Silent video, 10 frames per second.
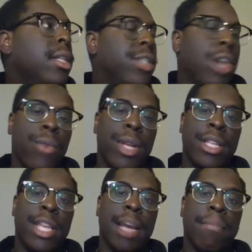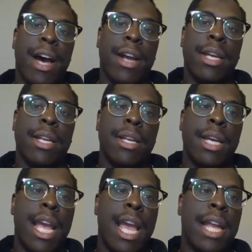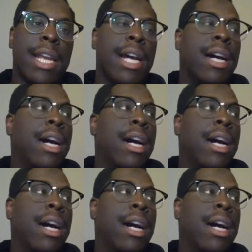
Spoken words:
So I'll really think about it, and